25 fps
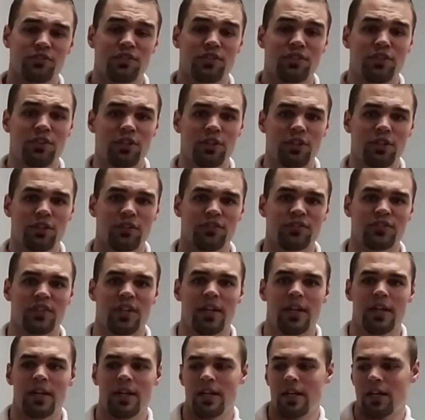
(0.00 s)
nerves
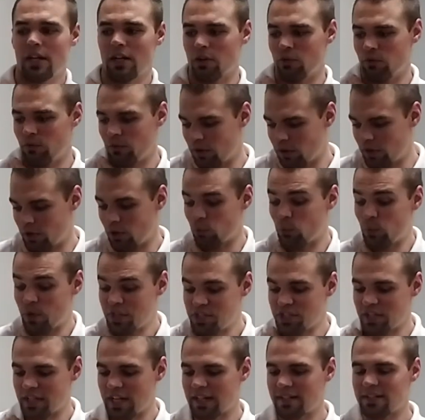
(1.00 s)

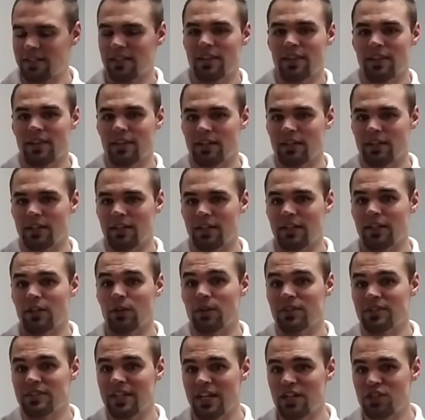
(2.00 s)
originate the
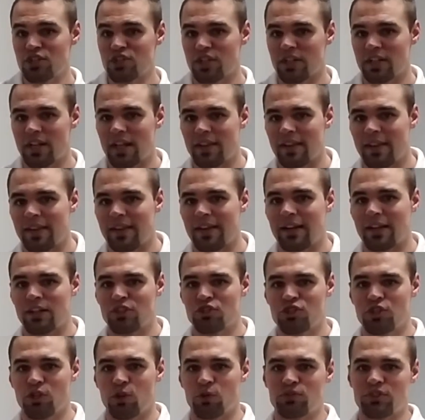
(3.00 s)
irritation, and then it
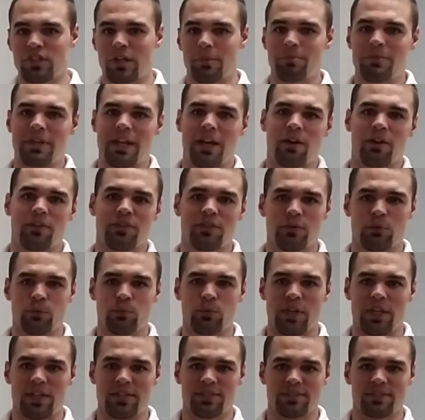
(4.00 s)
shows up down at the
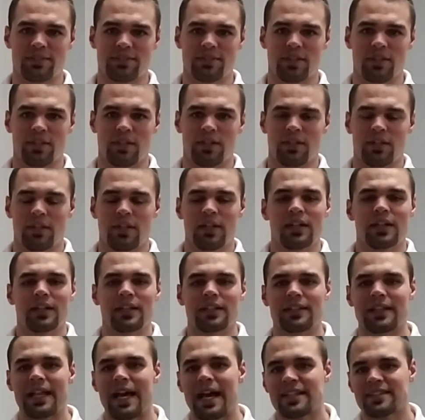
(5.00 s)
wrist.
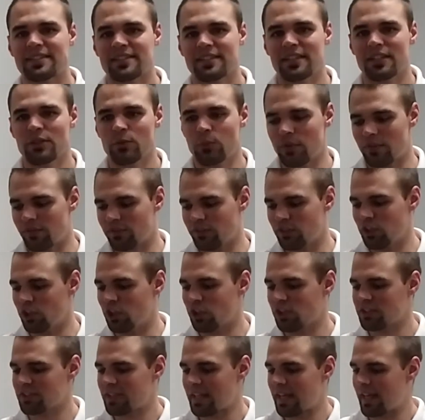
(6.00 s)
Lastly, we've
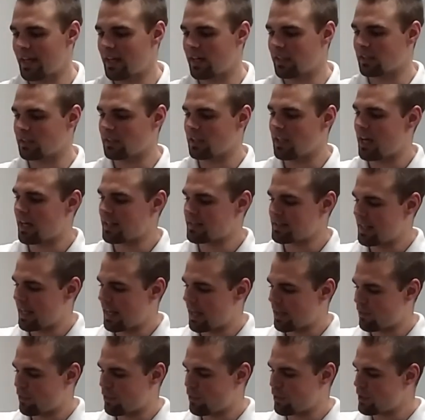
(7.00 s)
looked a lot
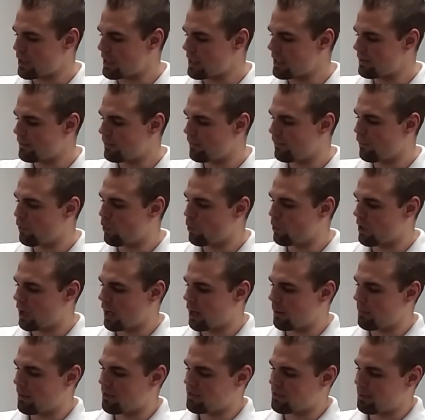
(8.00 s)
at the
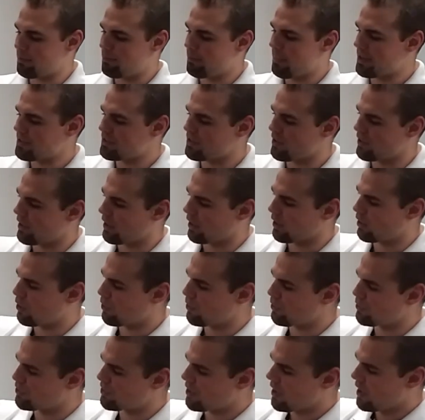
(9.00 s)
forearm. There's a muscle that
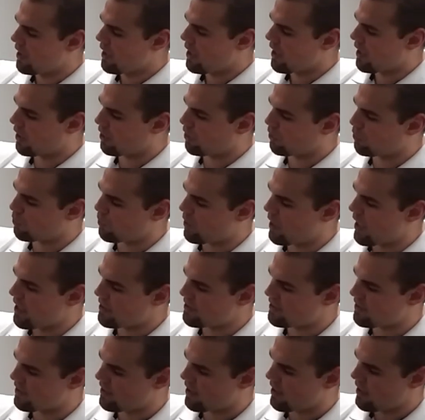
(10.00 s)
goes
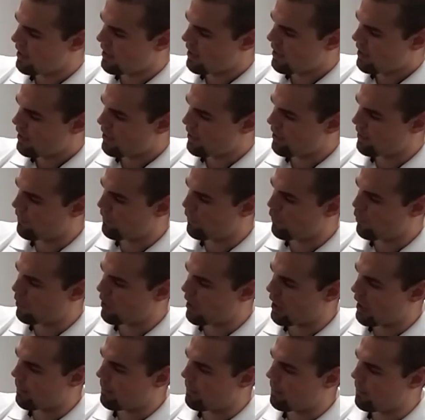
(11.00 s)
across the
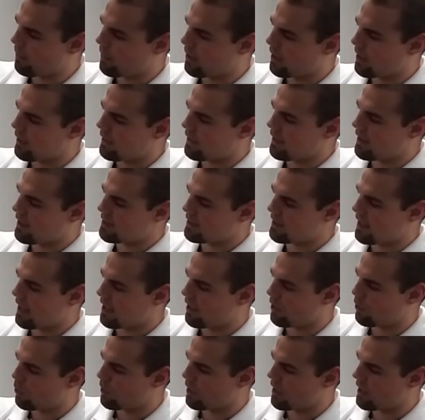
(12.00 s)
forearm in this
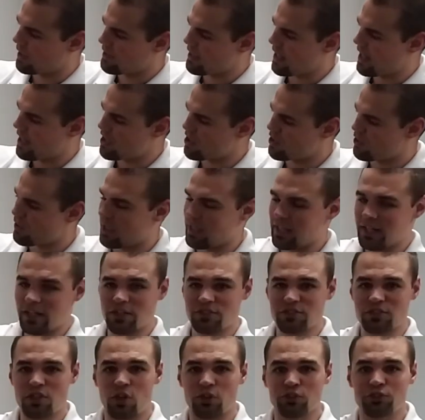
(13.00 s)
kind of orientation right here.
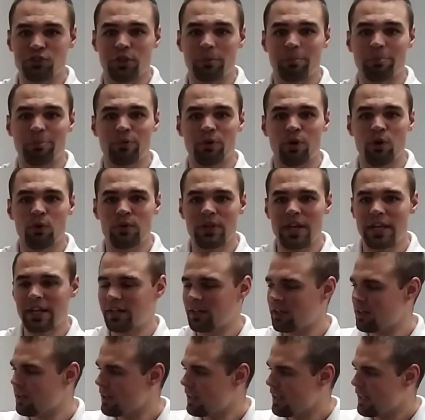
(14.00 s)
It's called your
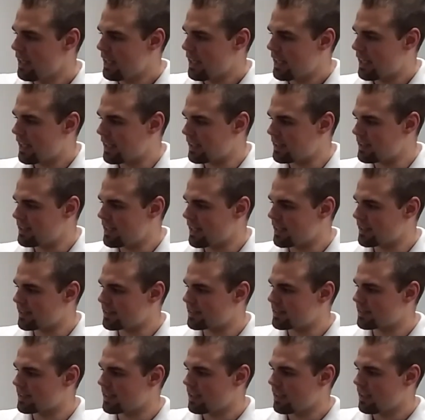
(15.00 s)
pronator. It
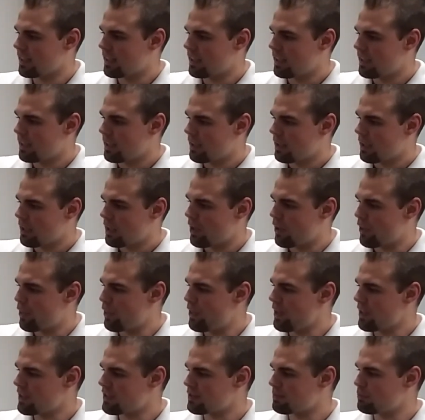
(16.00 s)
does
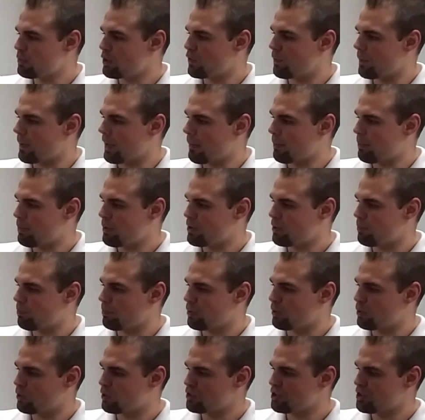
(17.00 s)
this movement. It
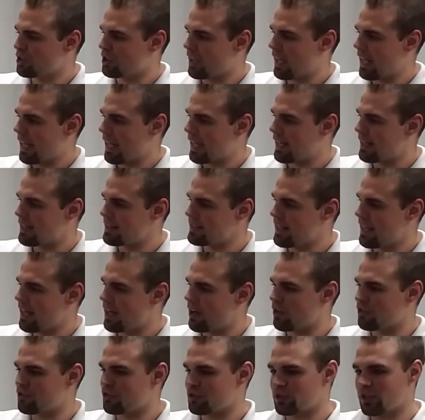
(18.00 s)
pulls your hand
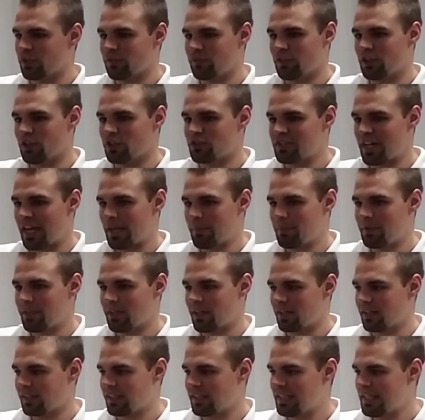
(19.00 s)
down. So if you're typing
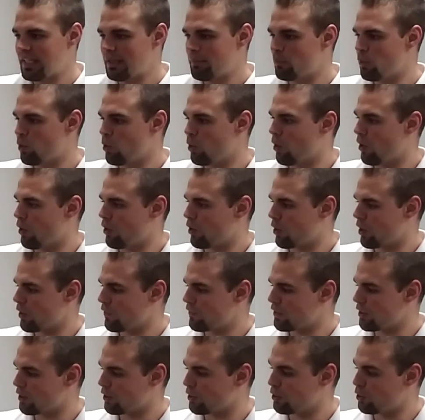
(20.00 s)
on a keyboard or
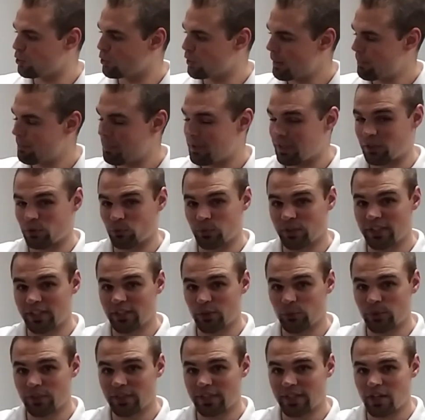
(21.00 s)
if you're gripping really,
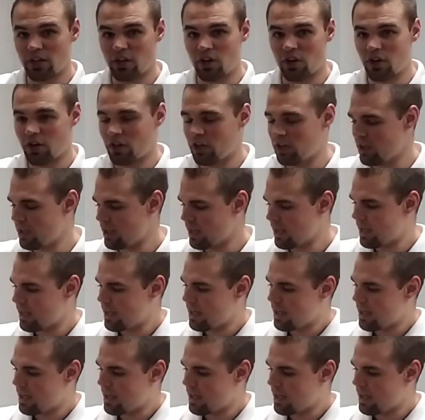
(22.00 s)
really hard,